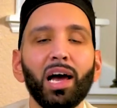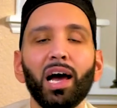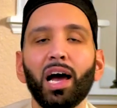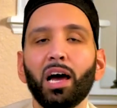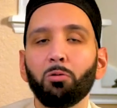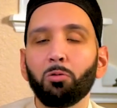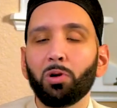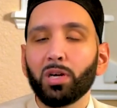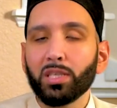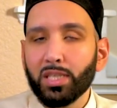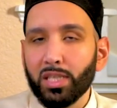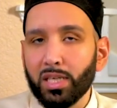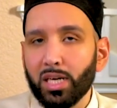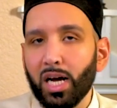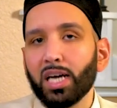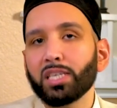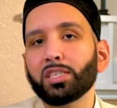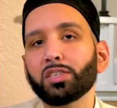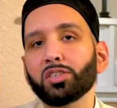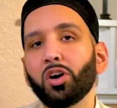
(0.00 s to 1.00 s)
and wanted
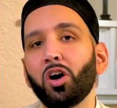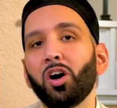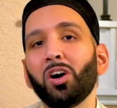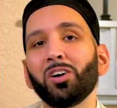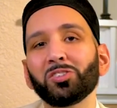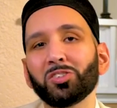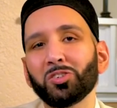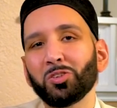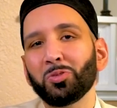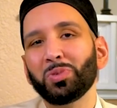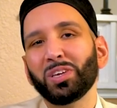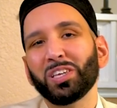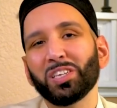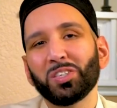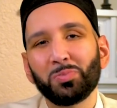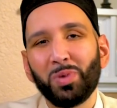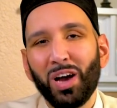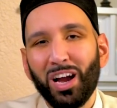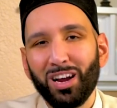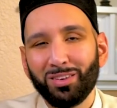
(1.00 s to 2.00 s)
us to also be
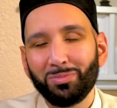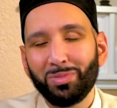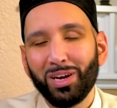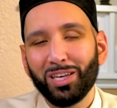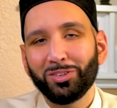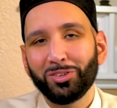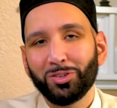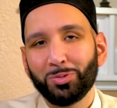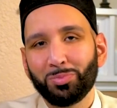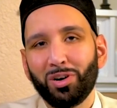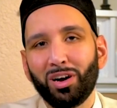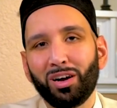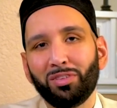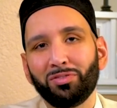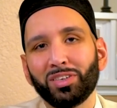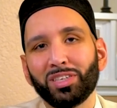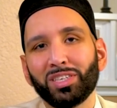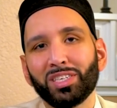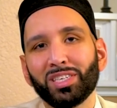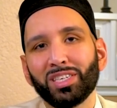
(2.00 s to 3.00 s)
inspired by those
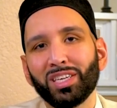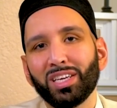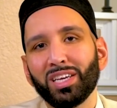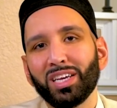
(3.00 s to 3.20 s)
prophets.